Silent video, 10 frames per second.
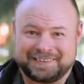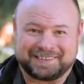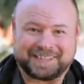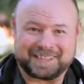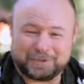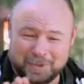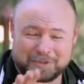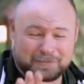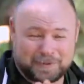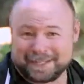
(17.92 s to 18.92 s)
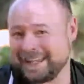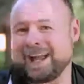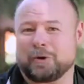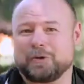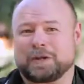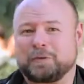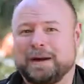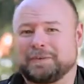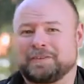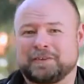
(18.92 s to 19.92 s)
Now you'll notice right now that
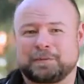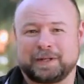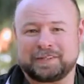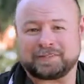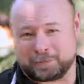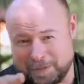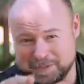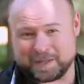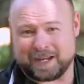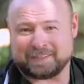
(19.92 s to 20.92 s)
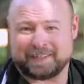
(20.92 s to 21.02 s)
Robin's has placed, and Robin's behind the